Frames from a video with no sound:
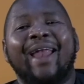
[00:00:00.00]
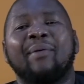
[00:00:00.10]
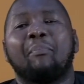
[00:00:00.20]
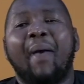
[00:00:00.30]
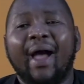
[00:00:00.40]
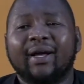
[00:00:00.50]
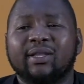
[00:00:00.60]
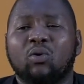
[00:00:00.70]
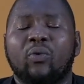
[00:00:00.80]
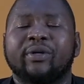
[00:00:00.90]
unpack
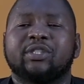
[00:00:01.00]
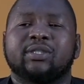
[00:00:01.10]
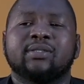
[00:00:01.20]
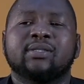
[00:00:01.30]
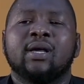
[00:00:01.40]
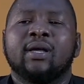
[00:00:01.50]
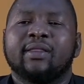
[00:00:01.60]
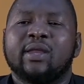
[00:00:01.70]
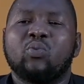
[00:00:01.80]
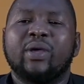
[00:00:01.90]
the questions,
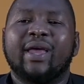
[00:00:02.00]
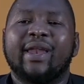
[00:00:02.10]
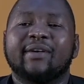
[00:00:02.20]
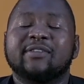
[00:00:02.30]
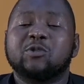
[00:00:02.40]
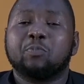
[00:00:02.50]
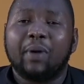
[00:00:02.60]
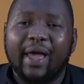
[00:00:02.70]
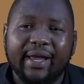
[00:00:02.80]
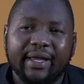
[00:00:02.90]
then we can
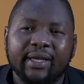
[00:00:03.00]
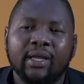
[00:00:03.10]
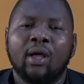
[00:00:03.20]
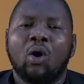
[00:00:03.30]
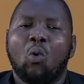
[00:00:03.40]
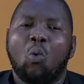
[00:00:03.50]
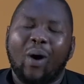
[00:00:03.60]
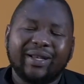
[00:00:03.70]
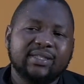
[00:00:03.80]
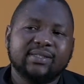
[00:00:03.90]
explain
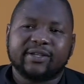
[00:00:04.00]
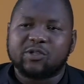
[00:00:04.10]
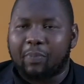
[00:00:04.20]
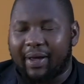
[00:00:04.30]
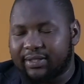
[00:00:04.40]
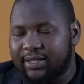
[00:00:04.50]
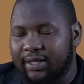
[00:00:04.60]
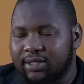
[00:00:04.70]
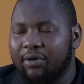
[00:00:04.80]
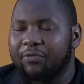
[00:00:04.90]
what is
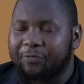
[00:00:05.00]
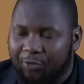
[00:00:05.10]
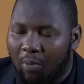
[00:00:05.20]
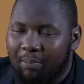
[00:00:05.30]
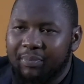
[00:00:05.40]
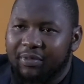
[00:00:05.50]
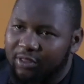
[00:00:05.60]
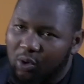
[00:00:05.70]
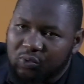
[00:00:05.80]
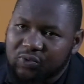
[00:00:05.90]
expected from
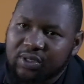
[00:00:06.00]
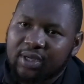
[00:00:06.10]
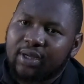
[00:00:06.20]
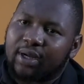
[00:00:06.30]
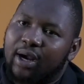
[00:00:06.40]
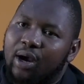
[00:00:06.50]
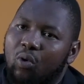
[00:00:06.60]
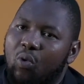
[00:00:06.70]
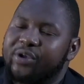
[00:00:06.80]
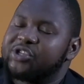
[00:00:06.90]
those
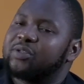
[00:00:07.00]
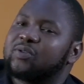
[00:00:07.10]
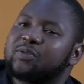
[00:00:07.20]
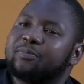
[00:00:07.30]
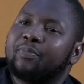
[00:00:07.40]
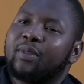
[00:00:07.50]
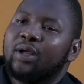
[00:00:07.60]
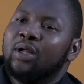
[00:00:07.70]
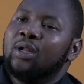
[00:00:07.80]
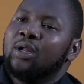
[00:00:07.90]
questions.
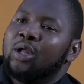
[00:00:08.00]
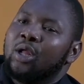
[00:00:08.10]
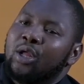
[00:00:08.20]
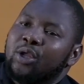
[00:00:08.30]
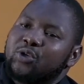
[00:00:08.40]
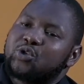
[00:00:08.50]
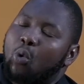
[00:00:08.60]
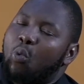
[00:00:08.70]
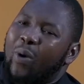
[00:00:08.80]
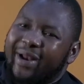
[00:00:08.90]

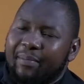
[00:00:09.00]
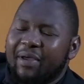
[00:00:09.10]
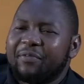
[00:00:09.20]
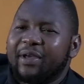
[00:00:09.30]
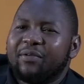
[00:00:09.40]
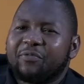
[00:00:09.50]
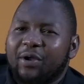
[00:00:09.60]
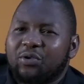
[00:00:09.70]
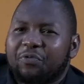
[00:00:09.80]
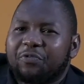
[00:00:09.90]
So what I'm having in
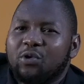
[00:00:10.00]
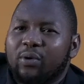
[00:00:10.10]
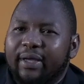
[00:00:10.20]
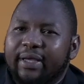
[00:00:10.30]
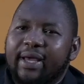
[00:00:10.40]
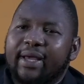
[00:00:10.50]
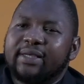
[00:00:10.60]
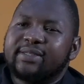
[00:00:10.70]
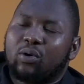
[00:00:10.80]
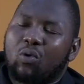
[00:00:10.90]
front of you here
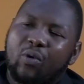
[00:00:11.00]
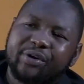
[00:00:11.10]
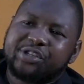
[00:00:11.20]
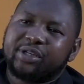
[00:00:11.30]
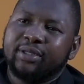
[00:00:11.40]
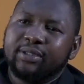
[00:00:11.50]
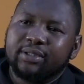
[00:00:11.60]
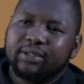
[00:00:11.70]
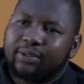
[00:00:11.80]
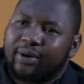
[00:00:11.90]
is a question,
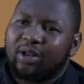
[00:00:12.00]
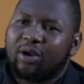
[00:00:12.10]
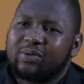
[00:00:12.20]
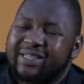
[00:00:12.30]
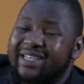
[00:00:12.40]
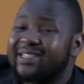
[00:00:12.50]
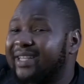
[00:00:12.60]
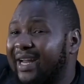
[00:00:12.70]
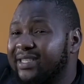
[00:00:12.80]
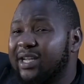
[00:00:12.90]
all right, that was
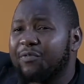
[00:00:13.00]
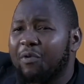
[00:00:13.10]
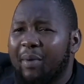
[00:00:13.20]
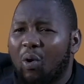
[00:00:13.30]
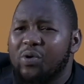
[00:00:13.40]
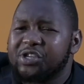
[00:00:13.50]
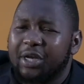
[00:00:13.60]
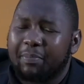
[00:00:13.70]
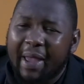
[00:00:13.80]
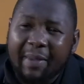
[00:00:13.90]
extracted from a
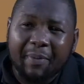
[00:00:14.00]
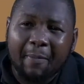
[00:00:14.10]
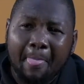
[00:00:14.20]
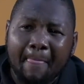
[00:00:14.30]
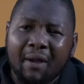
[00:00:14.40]
question paper.